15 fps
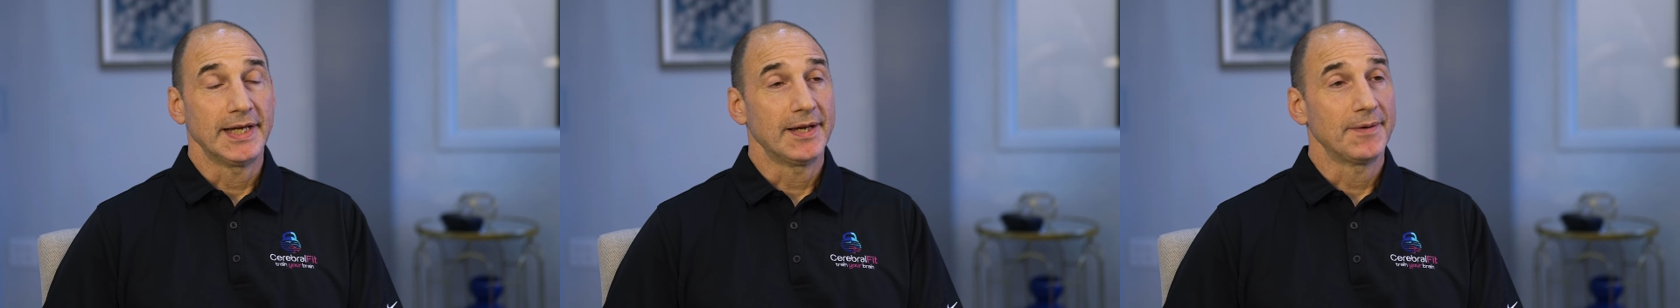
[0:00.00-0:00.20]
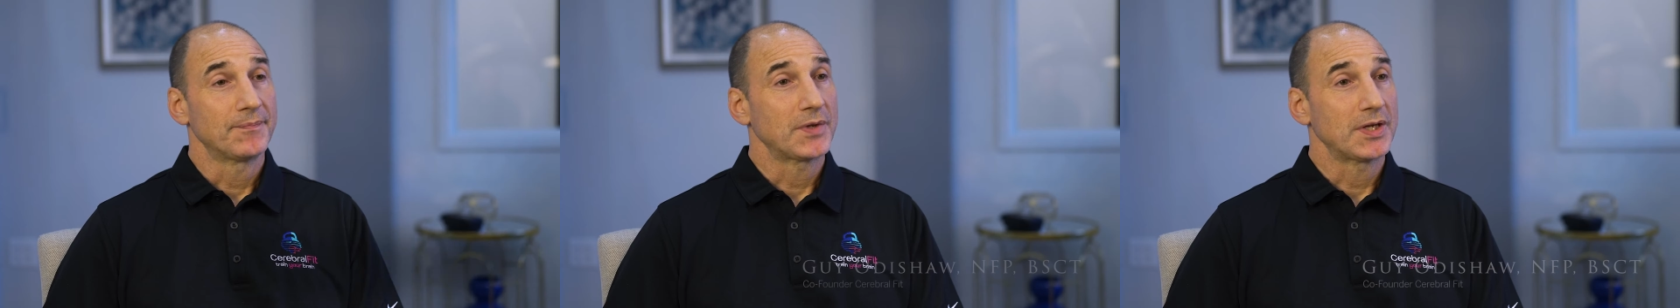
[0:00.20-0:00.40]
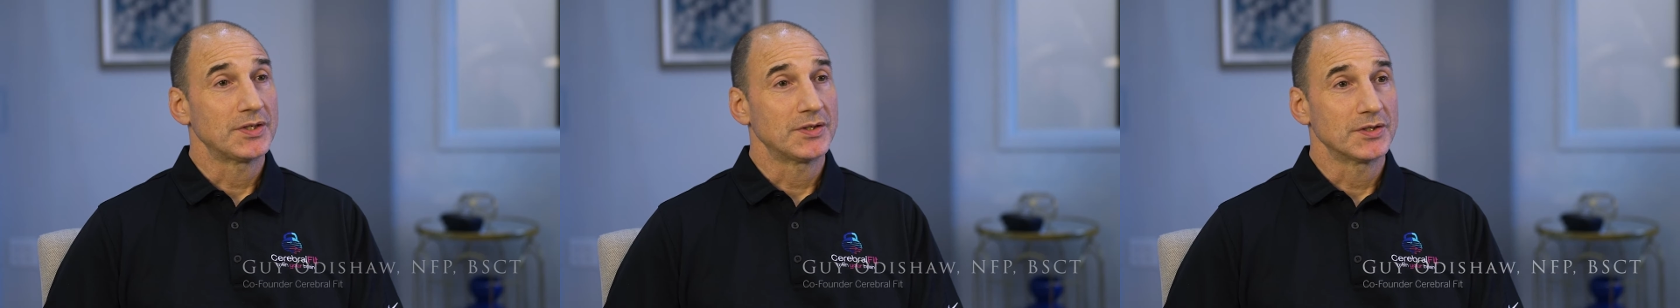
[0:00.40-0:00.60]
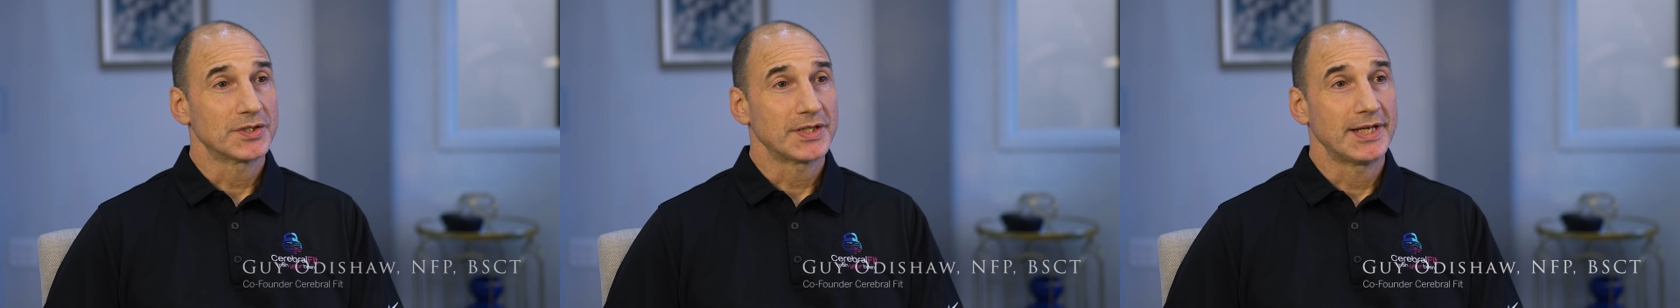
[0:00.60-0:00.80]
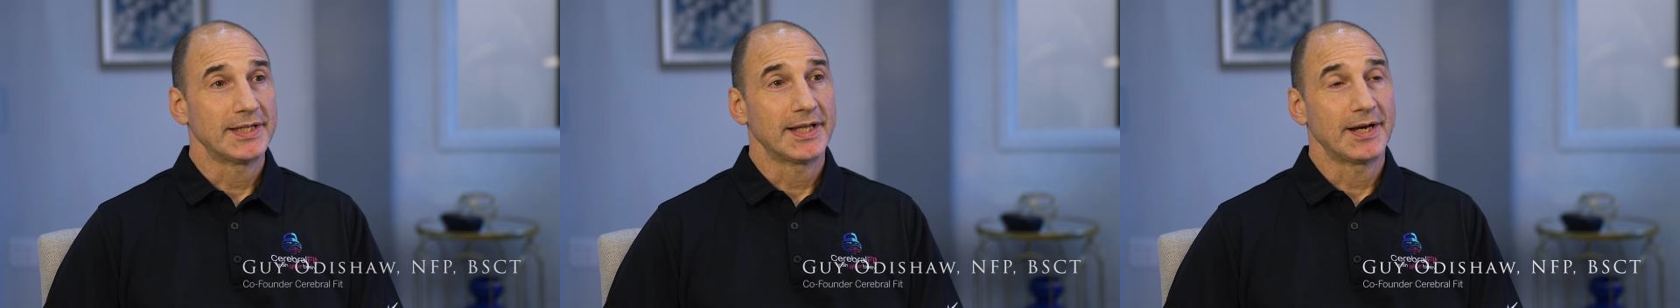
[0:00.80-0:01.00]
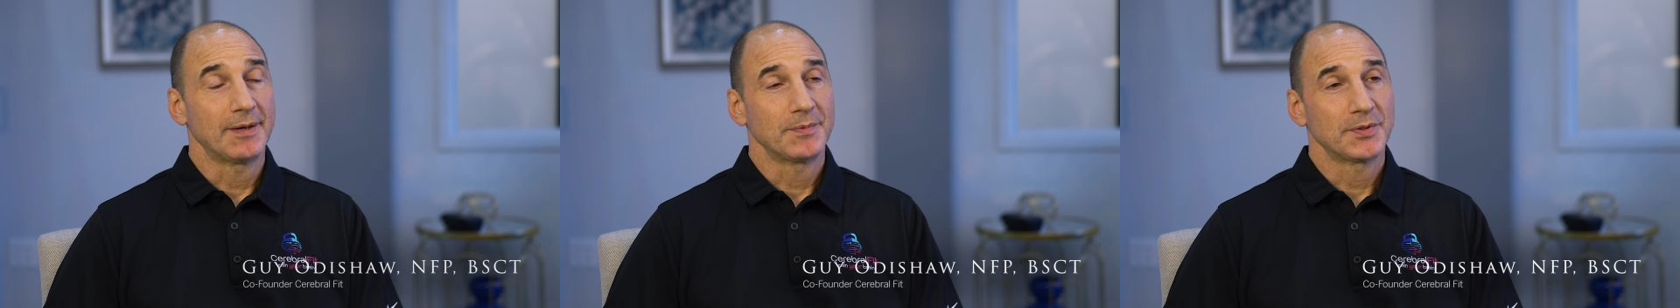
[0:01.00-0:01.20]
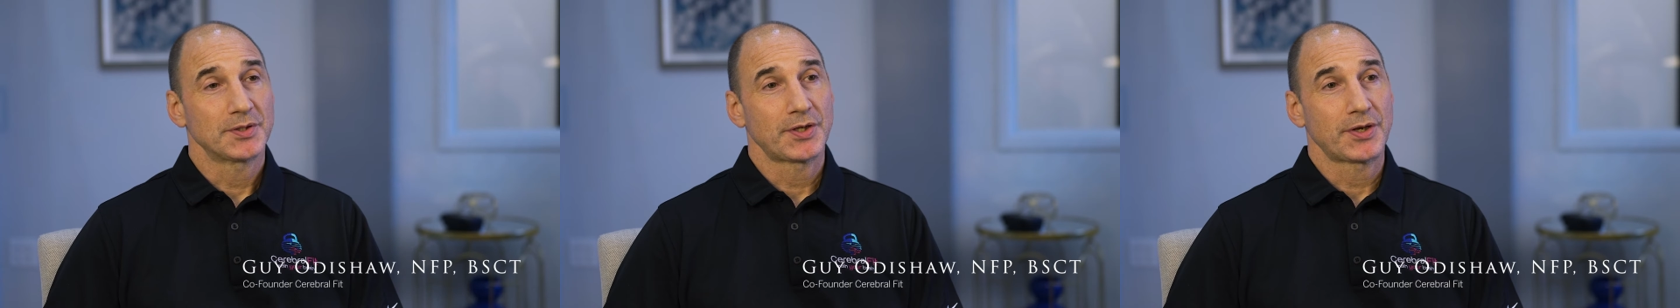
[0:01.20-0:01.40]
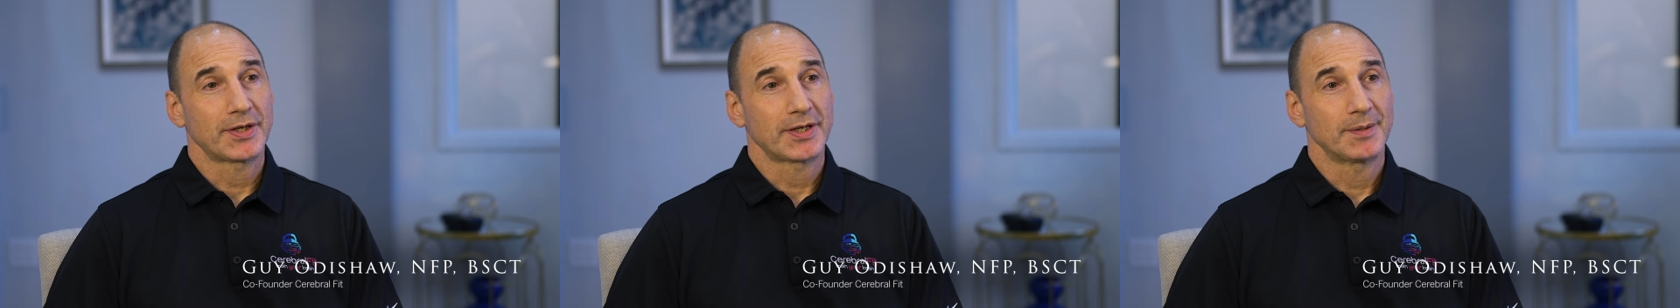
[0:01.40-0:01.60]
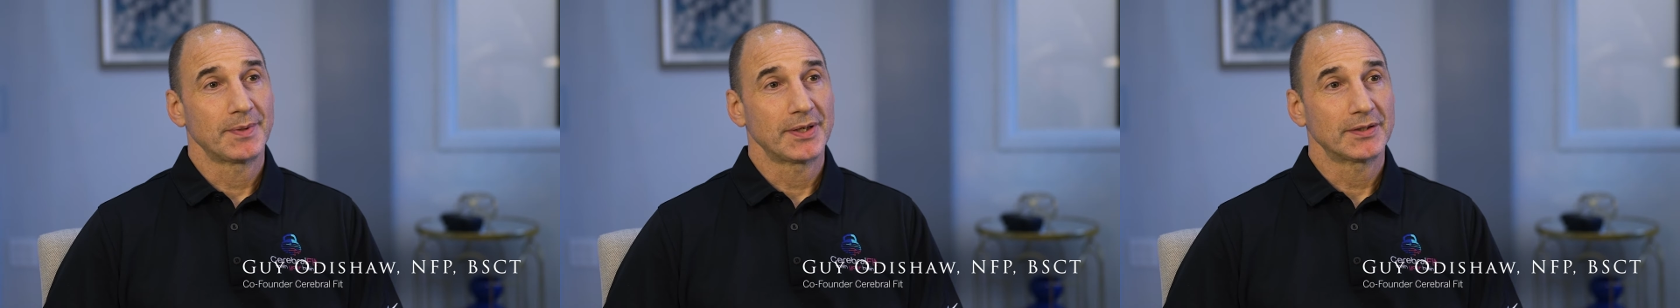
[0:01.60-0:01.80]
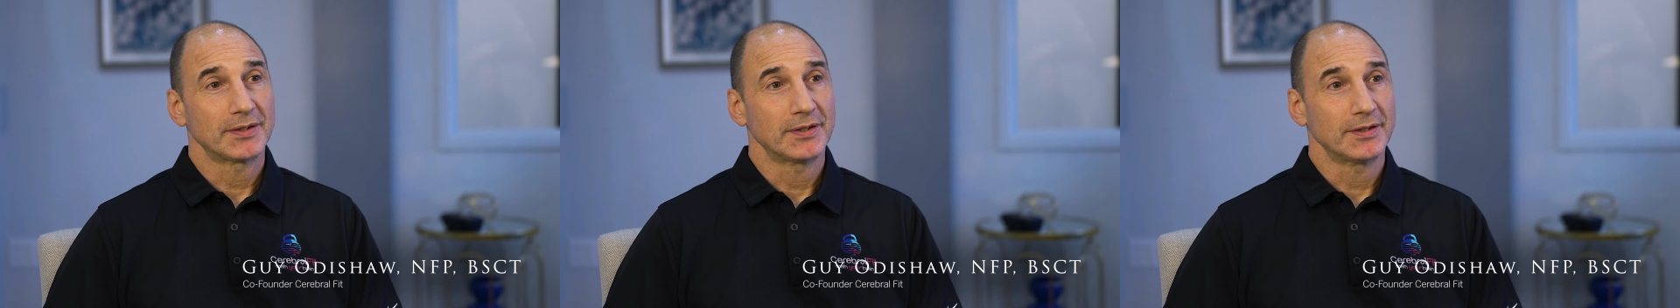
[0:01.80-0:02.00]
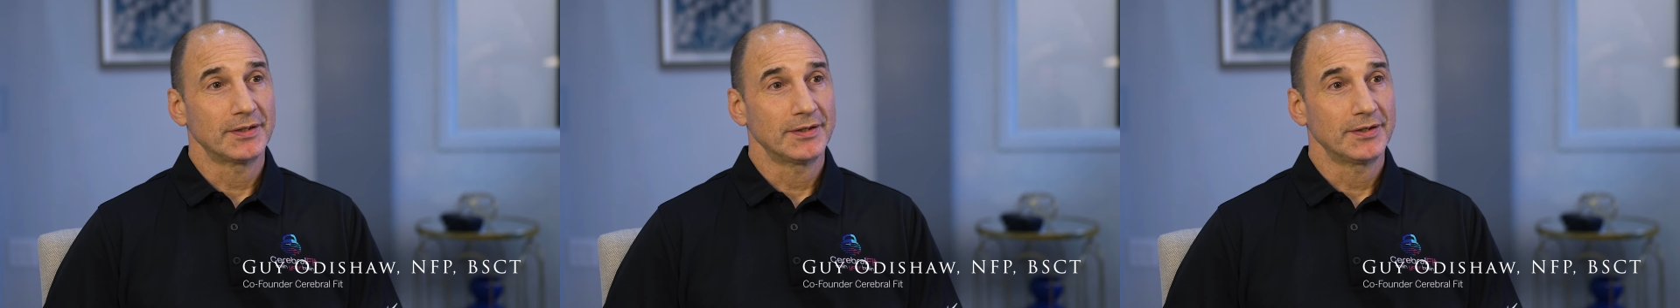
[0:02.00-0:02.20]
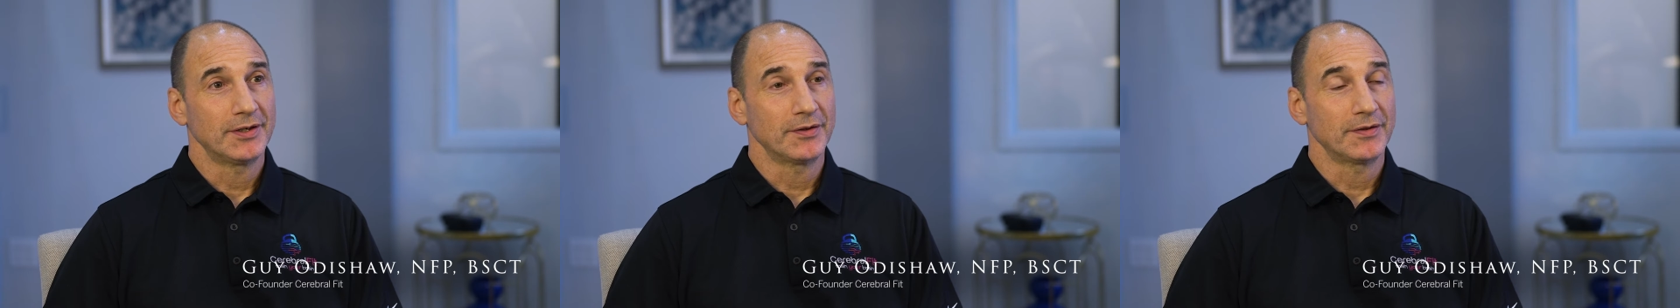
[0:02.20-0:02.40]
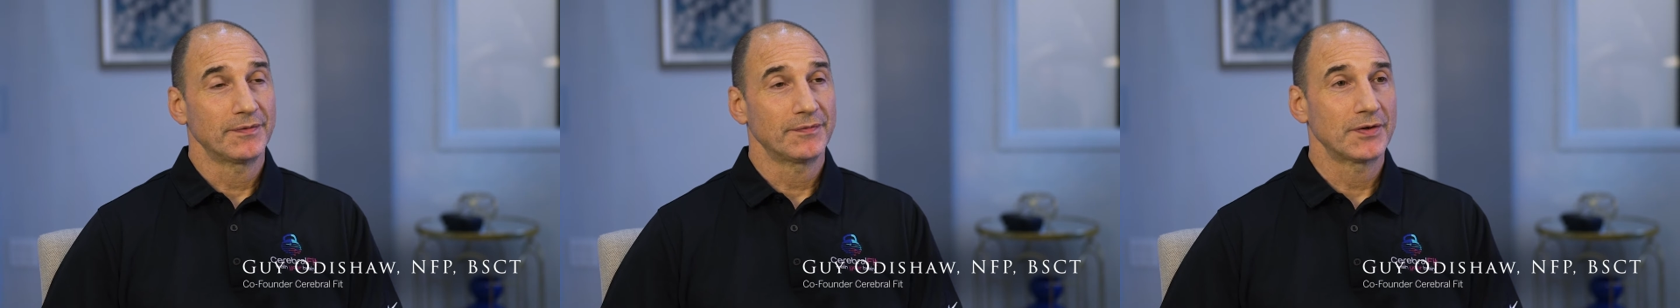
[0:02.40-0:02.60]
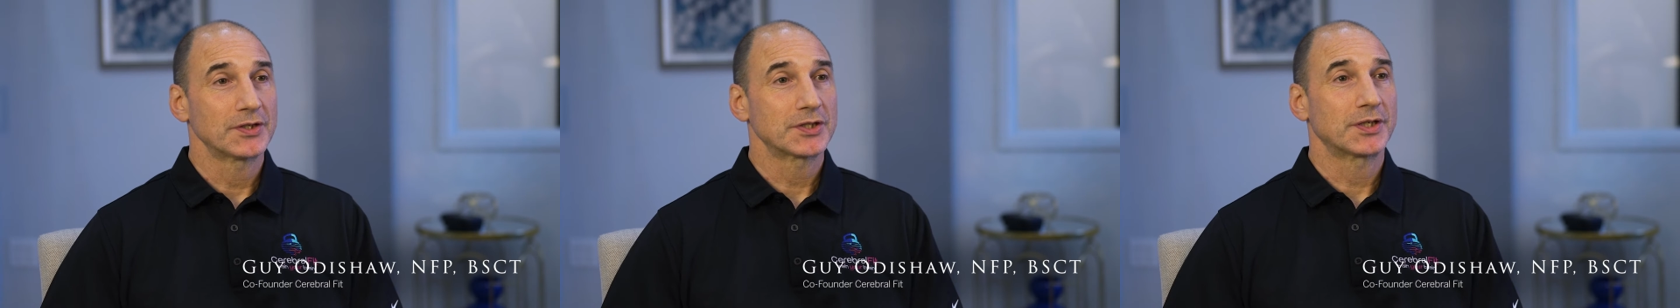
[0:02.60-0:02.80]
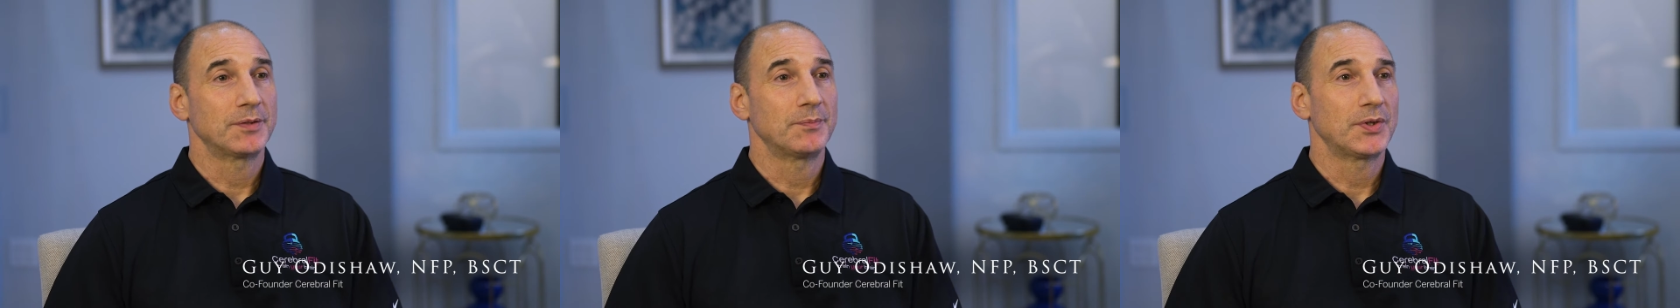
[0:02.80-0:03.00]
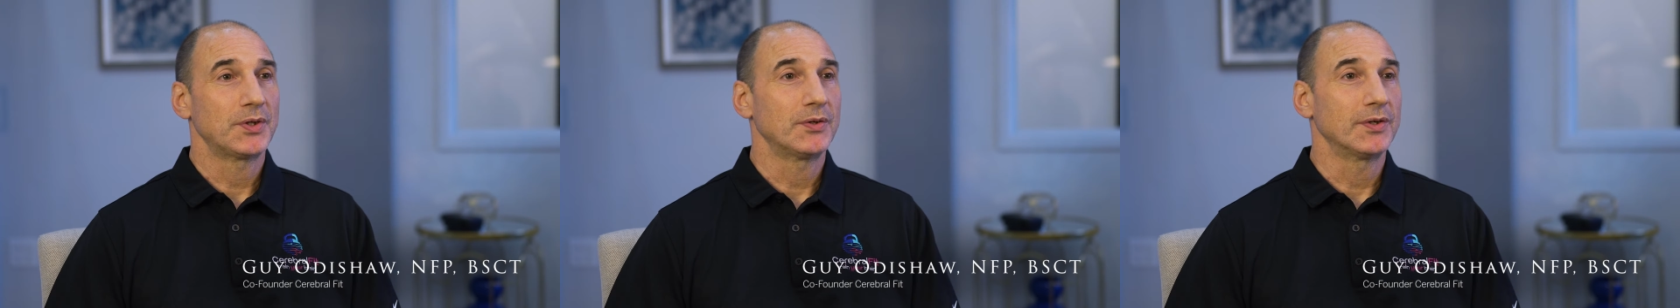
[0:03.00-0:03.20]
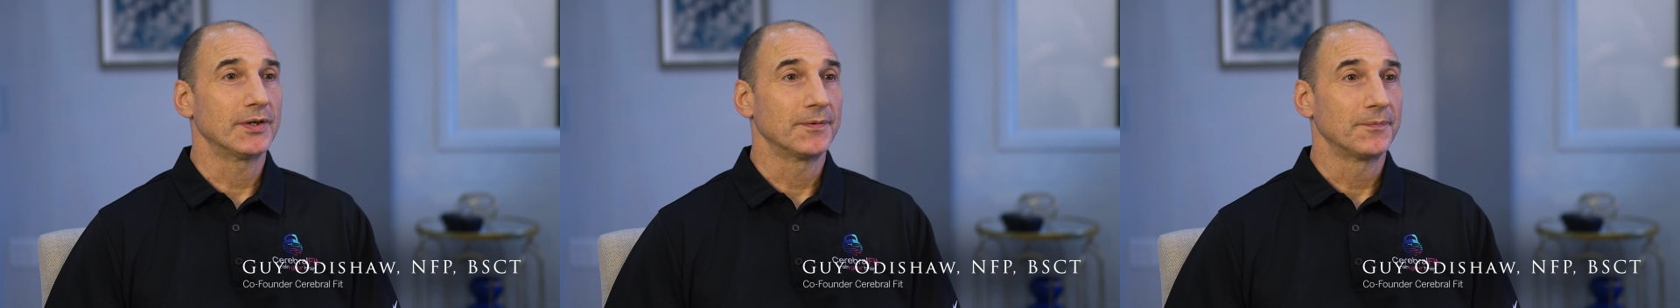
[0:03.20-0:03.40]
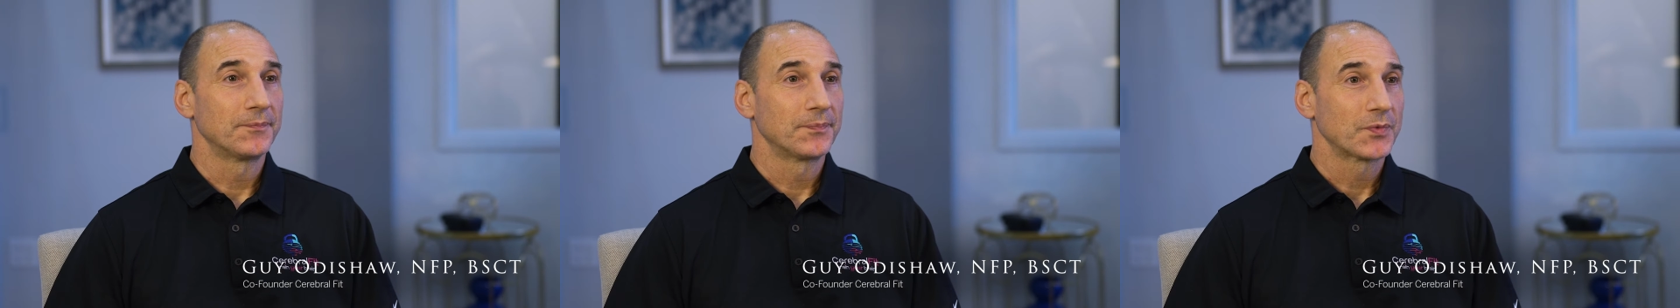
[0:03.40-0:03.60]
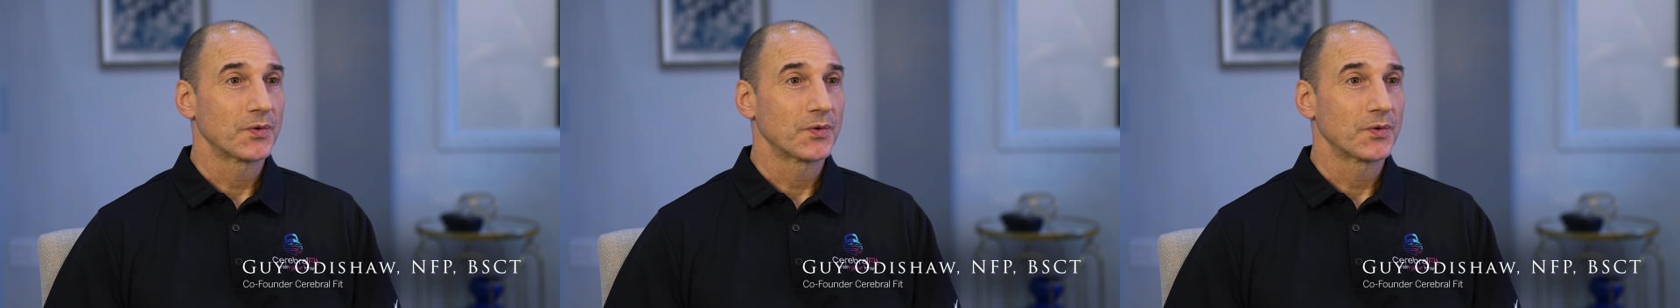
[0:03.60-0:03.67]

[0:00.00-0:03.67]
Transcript: Yeah, as you were saying that, I'm just thinking about the first computer,